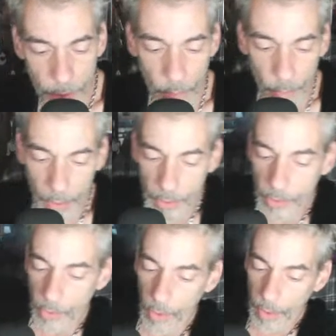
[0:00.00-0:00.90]
So we're going to
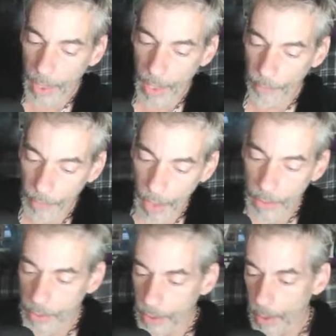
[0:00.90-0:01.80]
start at the
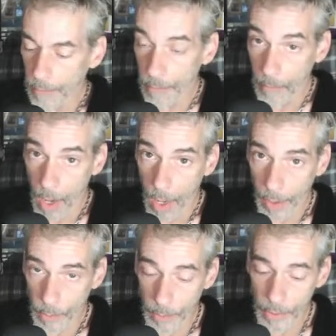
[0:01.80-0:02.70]
idea of the
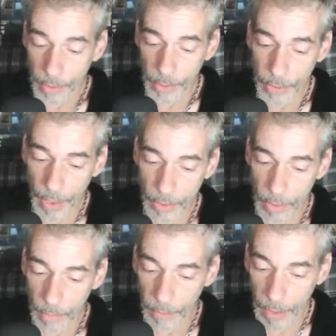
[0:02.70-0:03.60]
mind, which is the
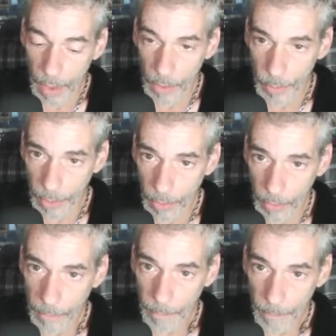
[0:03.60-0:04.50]
section of the yellow here.
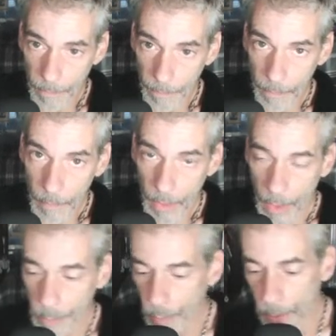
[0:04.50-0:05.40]

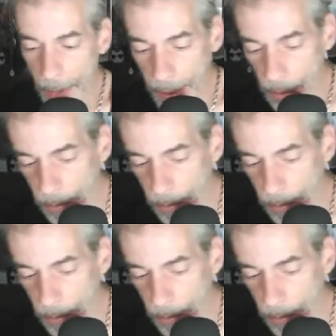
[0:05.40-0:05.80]
And we want to make it